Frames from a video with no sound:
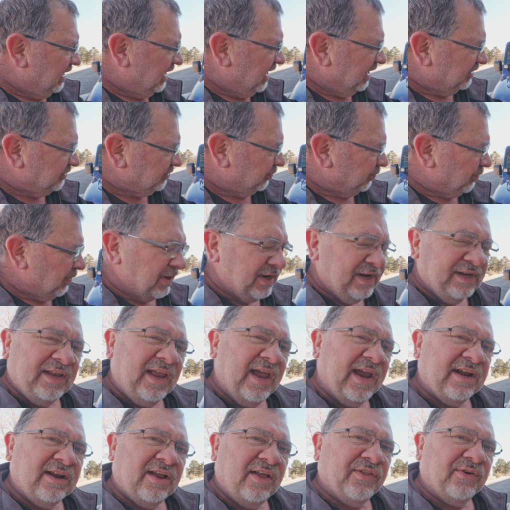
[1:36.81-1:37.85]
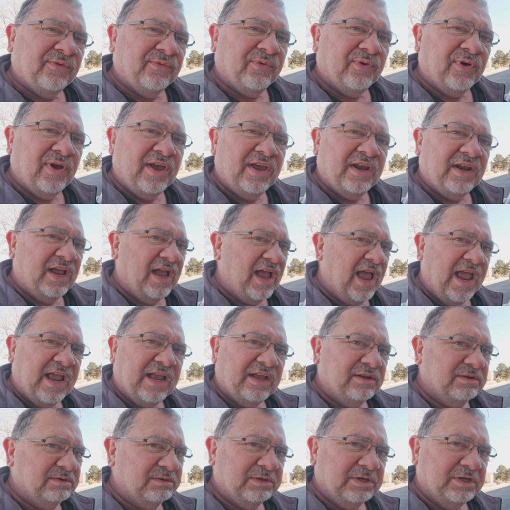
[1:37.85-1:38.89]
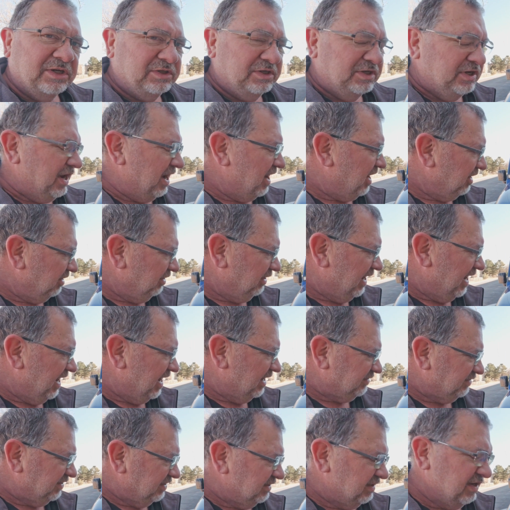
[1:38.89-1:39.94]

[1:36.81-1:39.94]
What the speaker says: It has a running light on the front. I could care less.